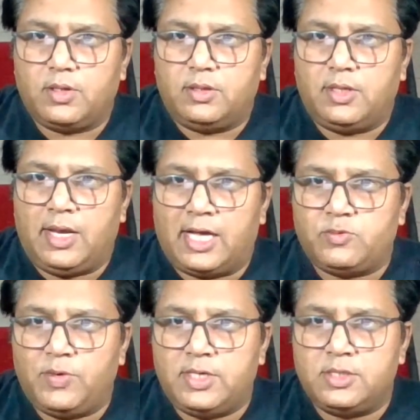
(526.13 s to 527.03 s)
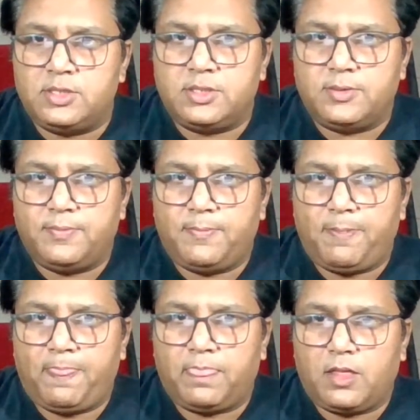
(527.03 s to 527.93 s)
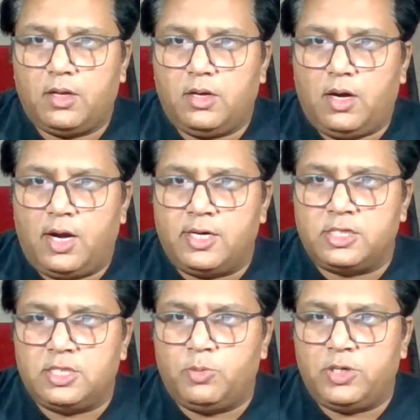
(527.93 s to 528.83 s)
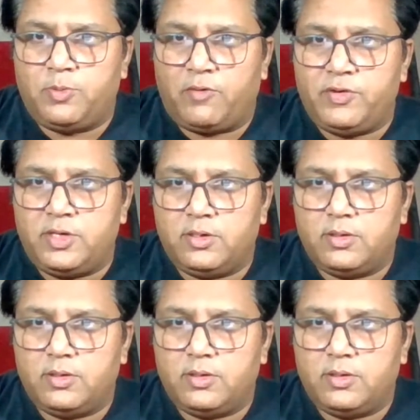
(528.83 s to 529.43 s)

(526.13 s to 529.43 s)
The last one is undistributed profit.